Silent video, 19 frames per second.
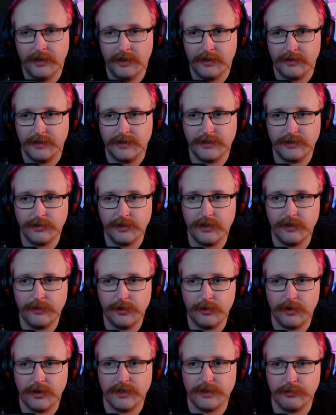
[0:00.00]
This will give
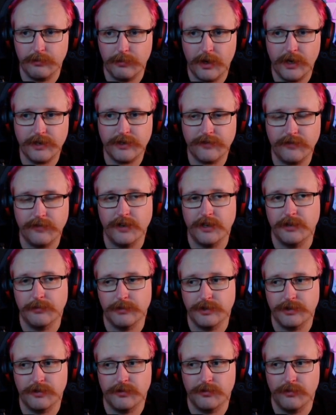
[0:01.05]
you as much freedom
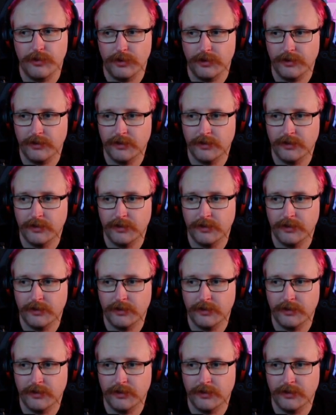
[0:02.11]
as you want.